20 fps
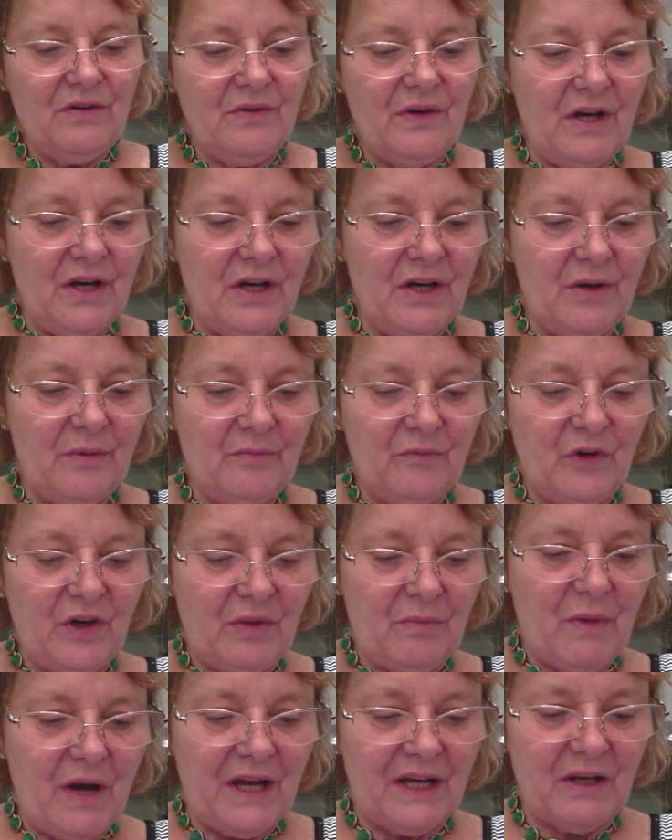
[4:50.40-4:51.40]
um,
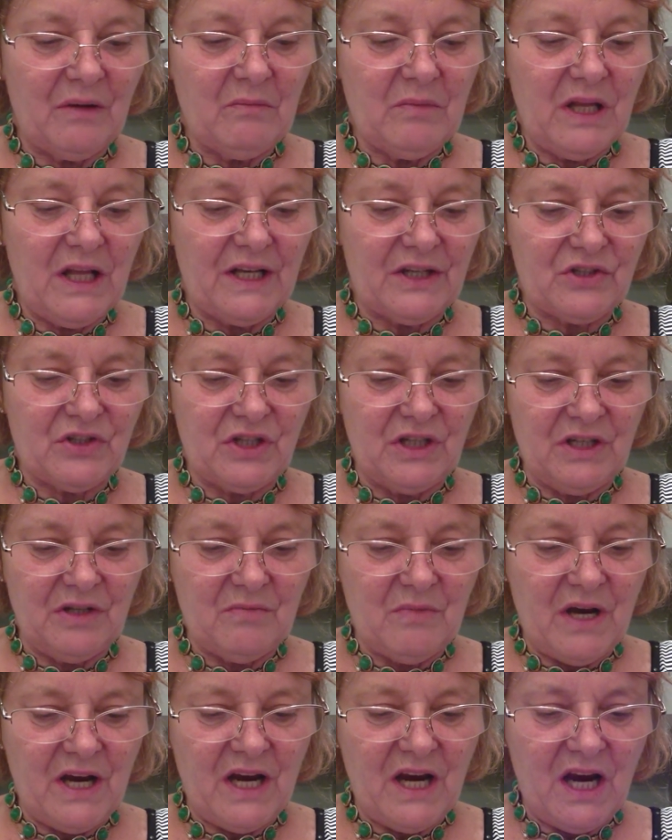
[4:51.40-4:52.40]
with my complexion
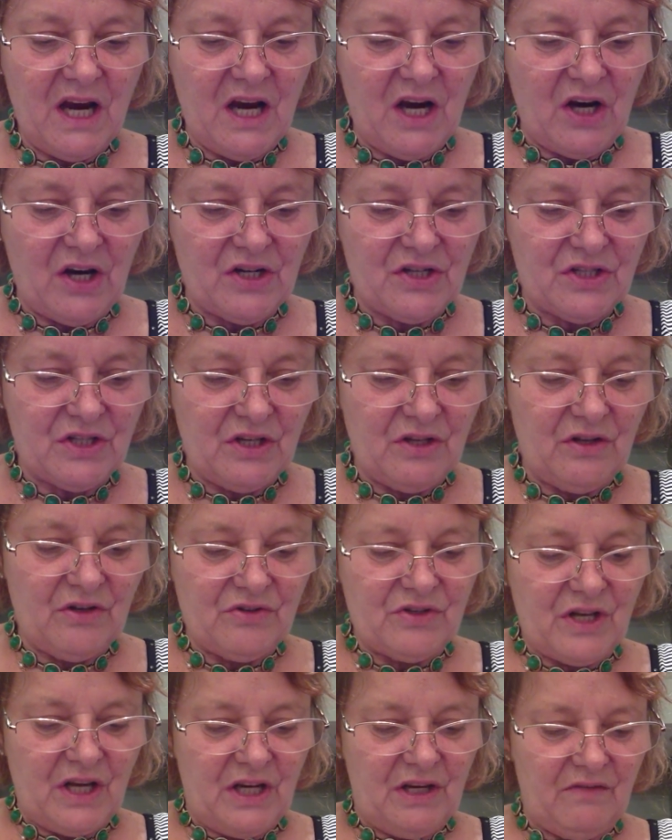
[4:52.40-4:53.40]
and my hair, so
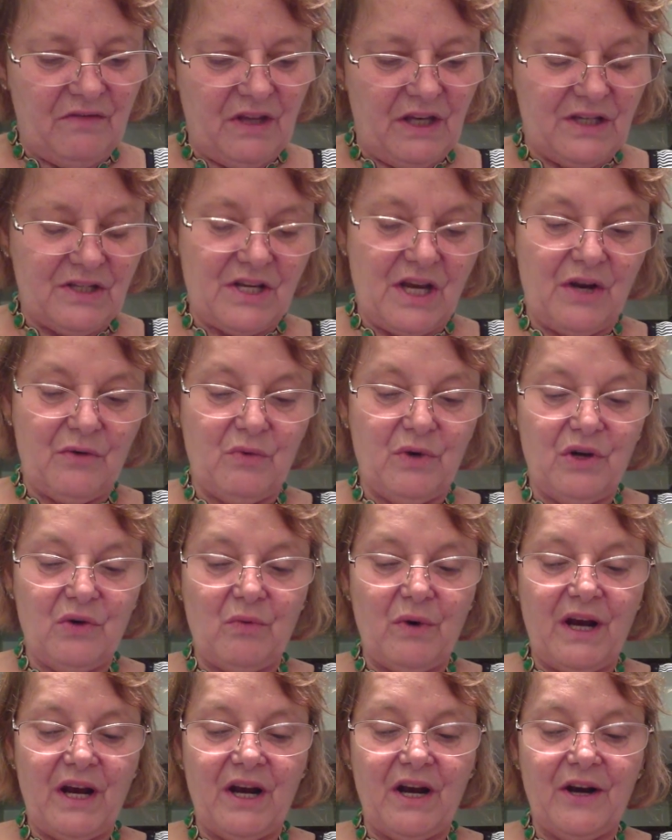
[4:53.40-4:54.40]
those kind of things I will
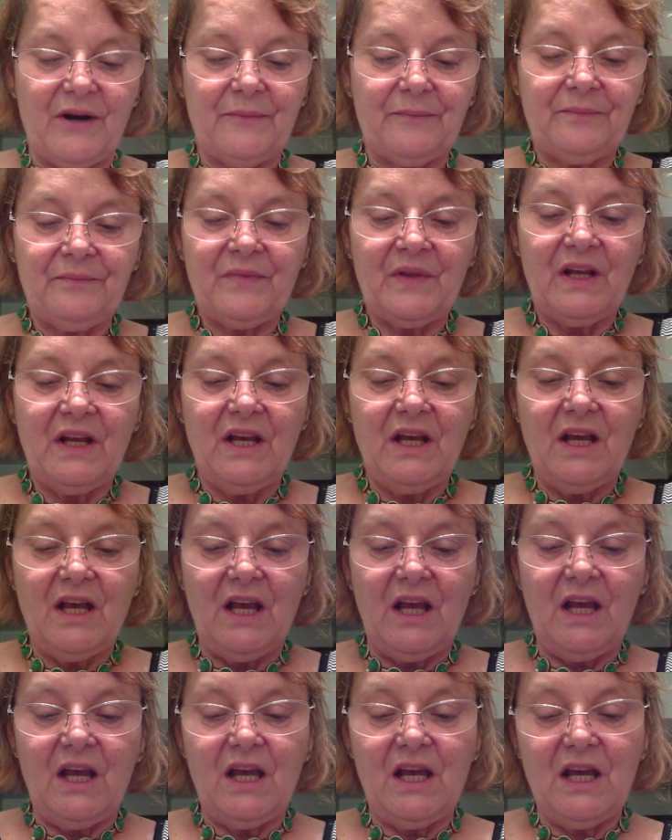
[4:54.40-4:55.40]
wear.
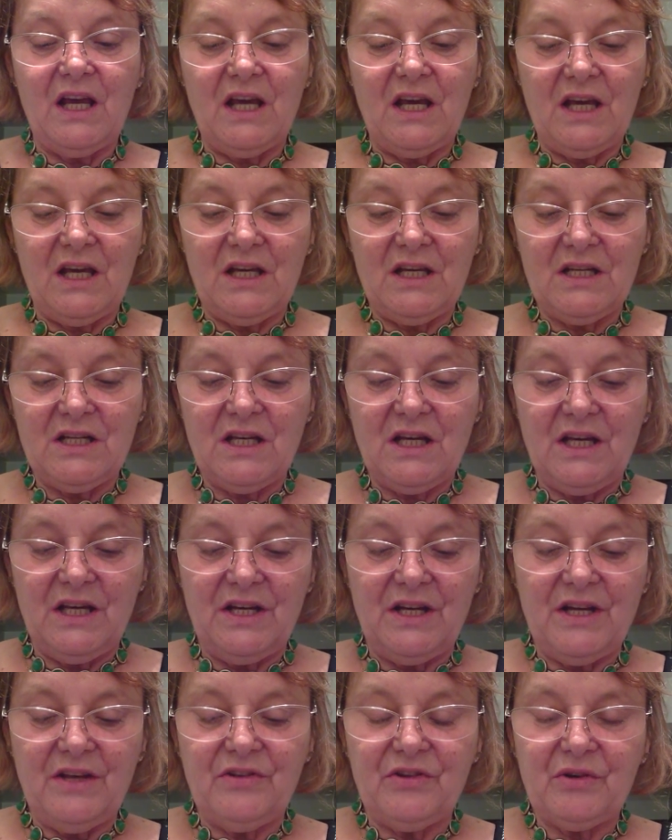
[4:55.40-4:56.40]
And
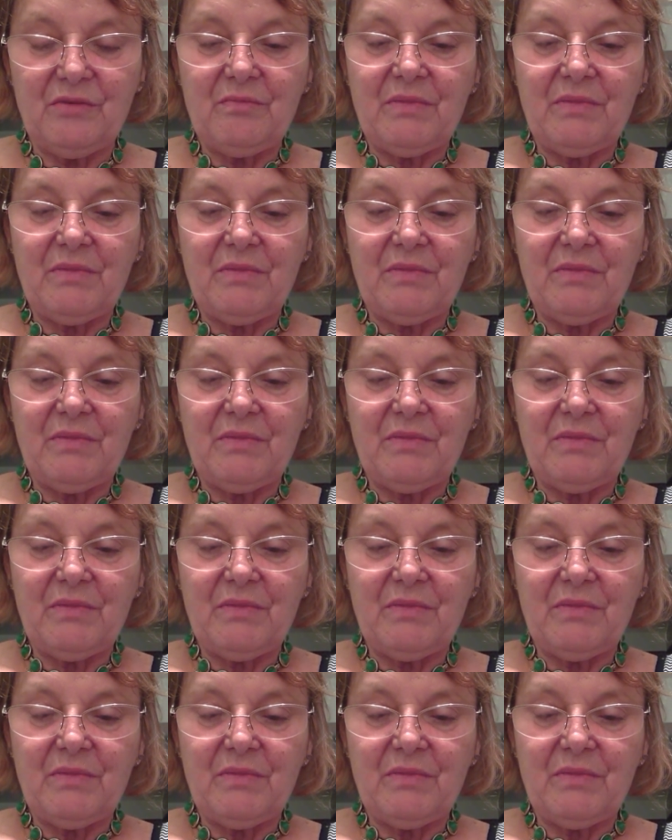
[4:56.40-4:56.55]
another